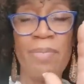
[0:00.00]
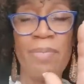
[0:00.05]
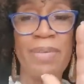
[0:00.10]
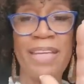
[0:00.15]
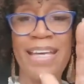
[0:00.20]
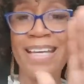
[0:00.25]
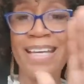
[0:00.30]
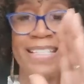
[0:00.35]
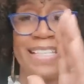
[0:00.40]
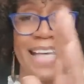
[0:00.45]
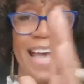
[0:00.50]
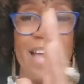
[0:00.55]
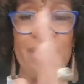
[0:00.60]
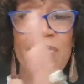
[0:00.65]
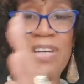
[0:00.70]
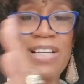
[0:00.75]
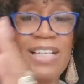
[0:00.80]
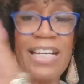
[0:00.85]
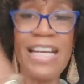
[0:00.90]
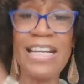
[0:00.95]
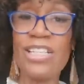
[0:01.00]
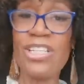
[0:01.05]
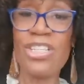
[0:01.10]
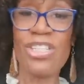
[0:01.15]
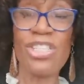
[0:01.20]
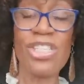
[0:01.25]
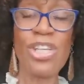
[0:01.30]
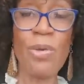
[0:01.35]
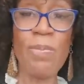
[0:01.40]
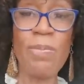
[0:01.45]
Because I've collected
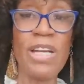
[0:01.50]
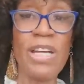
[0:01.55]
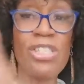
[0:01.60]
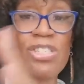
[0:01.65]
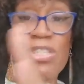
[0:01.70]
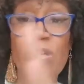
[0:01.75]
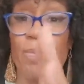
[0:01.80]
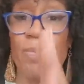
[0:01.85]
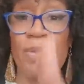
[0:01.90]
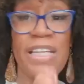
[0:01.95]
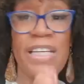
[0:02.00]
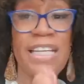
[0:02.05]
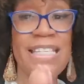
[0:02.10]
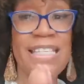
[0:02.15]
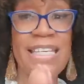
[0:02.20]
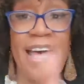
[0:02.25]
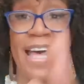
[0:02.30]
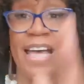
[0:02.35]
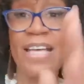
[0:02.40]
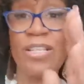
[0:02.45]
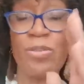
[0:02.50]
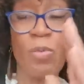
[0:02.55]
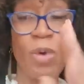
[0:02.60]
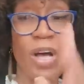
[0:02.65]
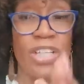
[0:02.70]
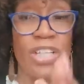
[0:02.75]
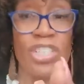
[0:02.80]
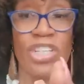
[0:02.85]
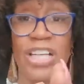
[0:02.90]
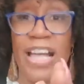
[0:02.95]
so much, so please, guys,
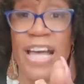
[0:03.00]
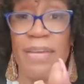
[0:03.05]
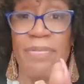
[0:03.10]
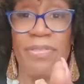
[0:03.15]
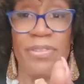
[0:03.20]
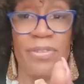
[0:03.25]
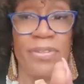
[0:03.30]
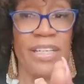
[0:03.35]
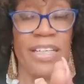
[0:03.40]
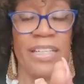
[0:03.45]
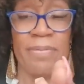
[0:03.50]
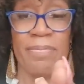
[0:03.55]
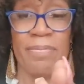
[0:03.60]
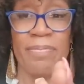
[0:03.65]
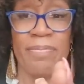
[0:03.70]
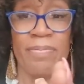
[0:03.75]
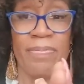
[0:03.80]
watch Alive 3.